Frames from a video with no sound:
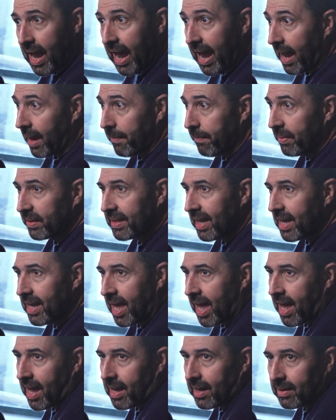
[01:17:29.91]
But they
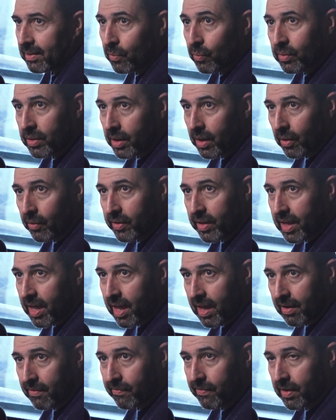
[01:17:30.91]
can't
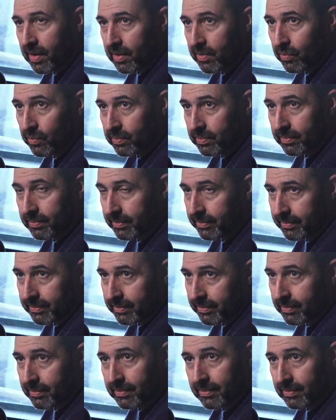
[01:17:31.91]
fucking
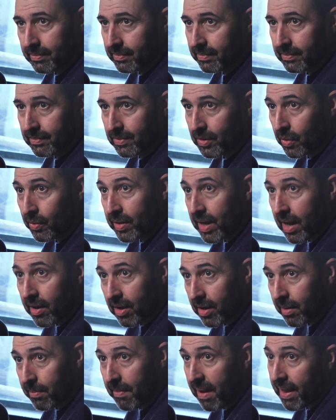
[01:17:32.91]
throw down
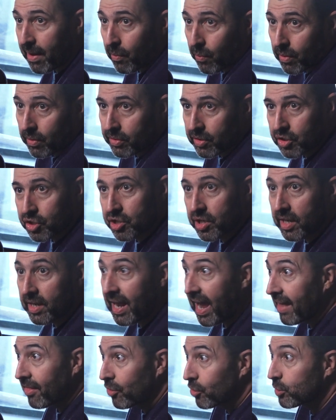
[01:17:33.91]
on a mic worth of shit.
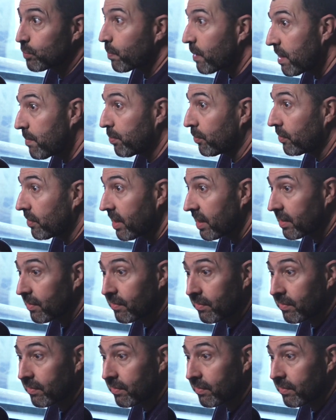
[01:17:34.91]
And there's people that